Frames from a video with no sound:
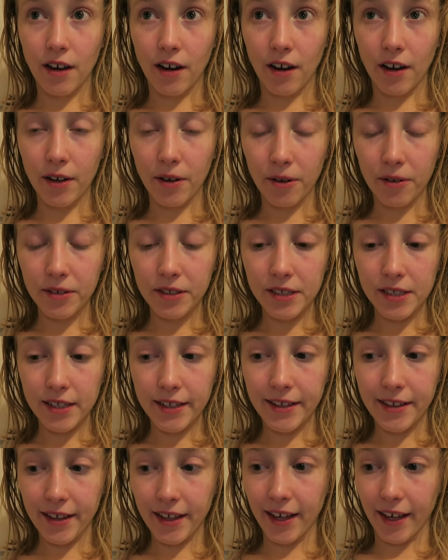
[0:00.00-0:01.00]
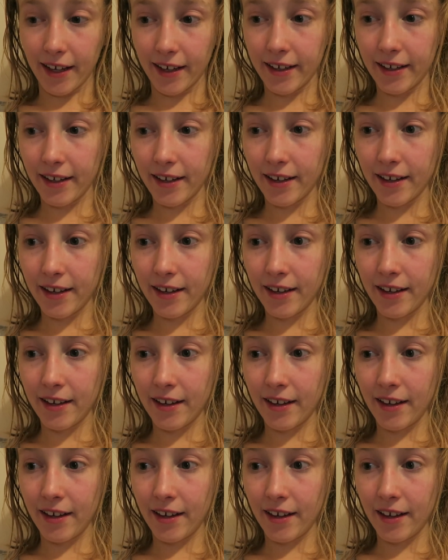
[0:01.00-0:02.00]
I honestly think
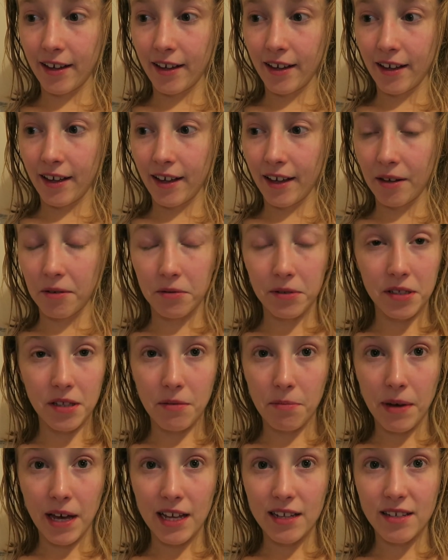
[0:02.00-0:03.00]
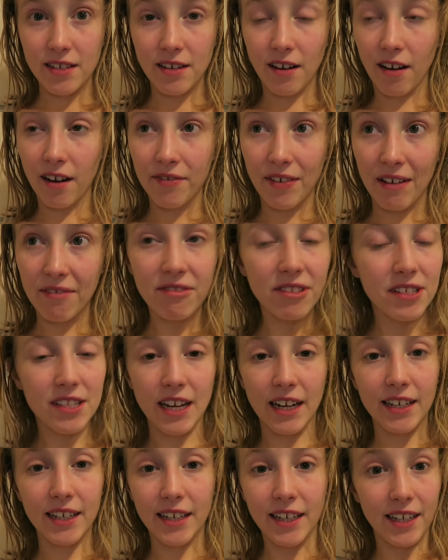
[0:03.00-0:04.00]
it was the best I've ever
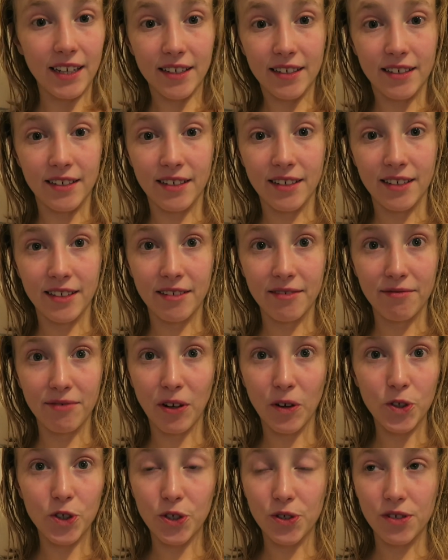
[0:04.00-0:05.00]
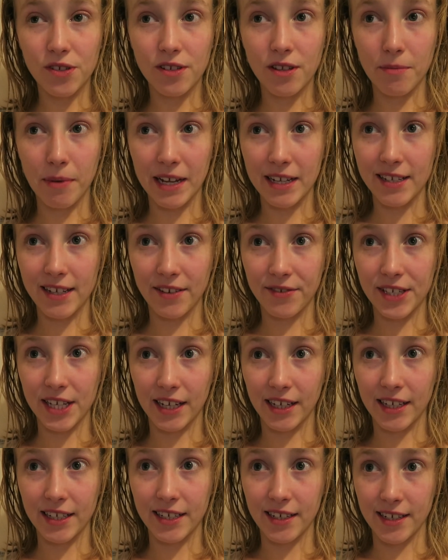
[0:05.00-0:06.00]
sang it. Not just the best I've
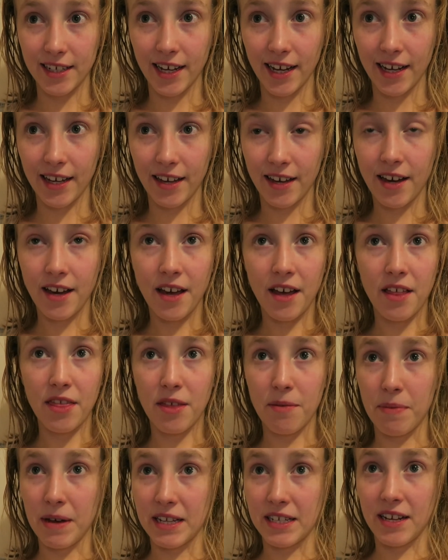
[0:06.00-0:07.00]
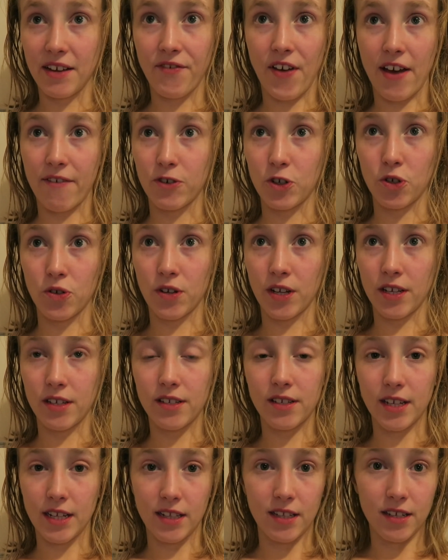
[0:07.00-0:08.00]
sang it today, the best I've ever done it
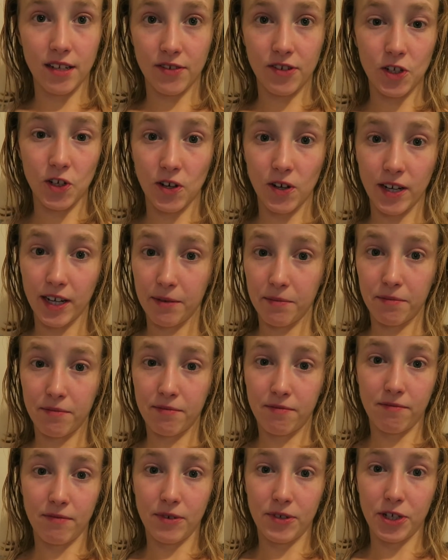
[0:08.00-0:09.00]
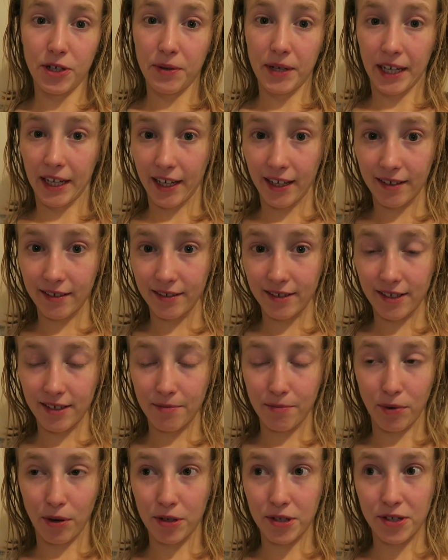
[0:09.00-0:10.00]
since I started doing it and
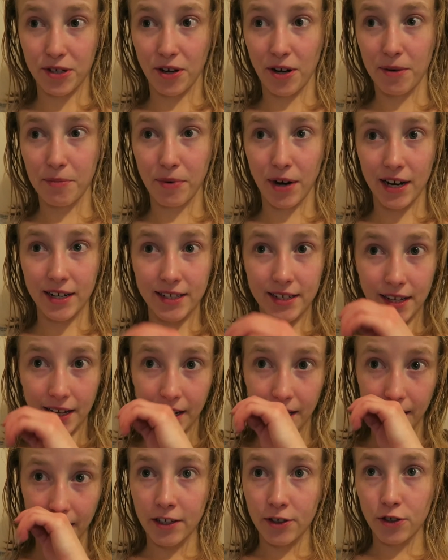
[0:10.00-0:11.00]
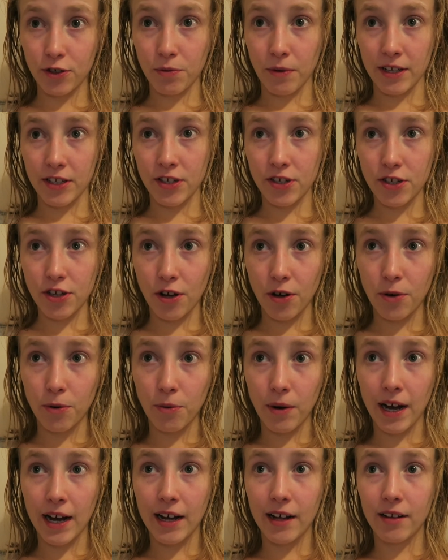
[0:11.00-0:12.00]
started practicing it. It just went so
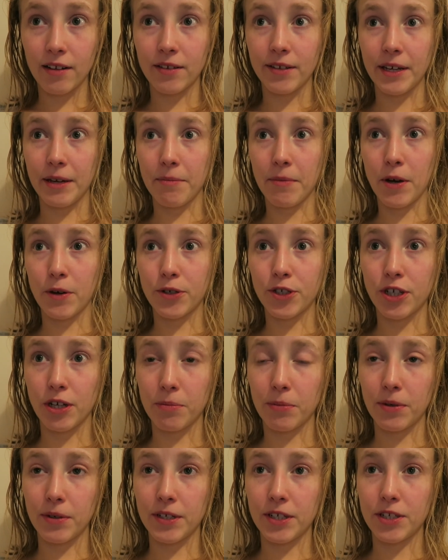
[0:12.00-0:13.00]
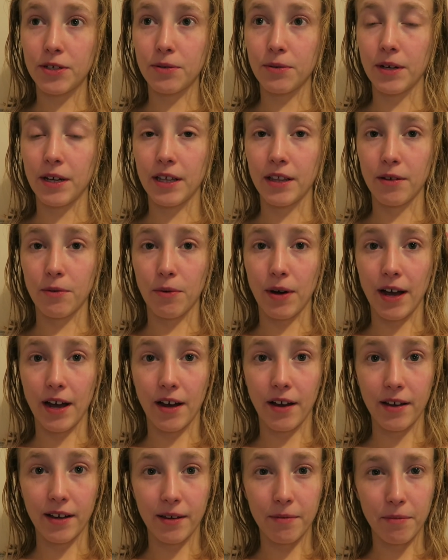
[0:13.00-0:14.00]
well, the emotion I put into it, the way
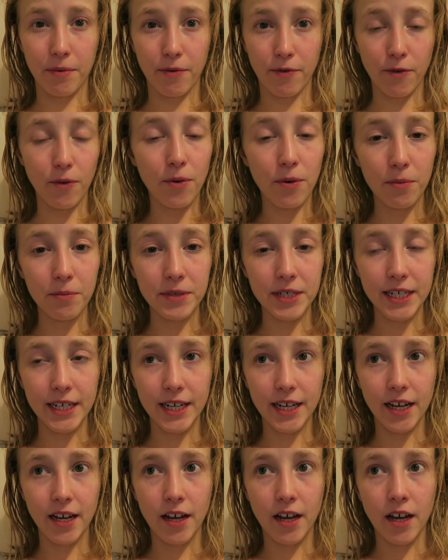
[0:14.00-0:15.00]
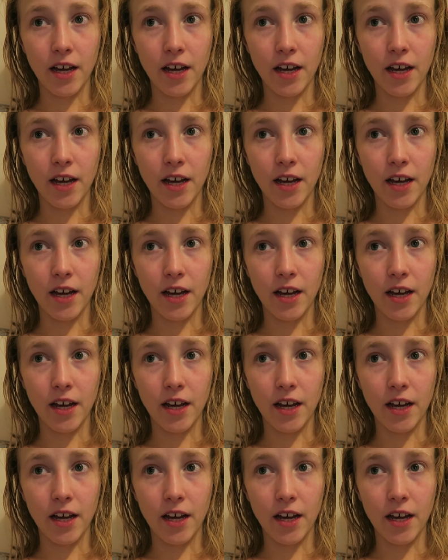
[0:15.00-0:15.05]
I performed it,